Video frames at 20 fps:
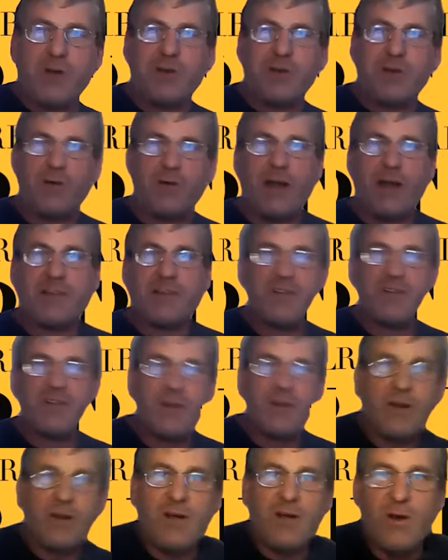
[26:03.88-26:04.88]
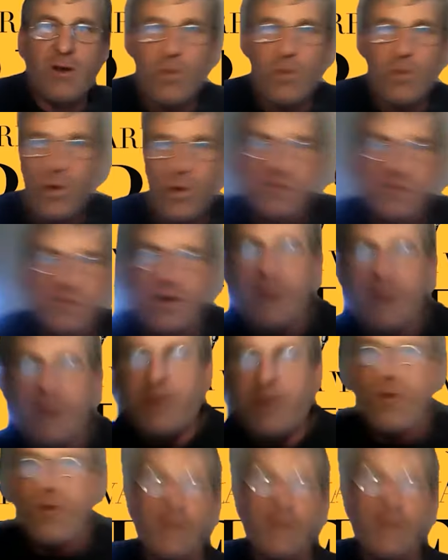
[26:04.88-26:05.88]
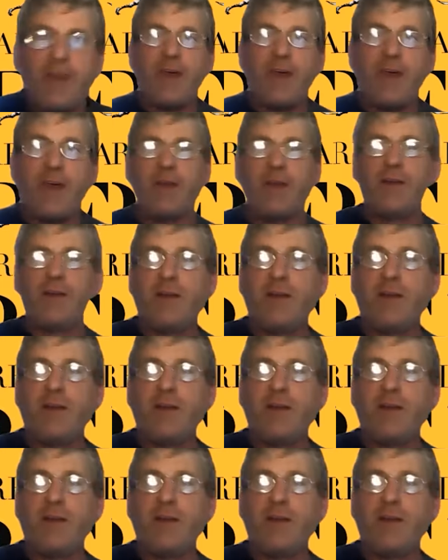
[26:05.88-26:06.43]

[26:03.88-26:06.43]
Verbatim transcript: rats. What's going on there?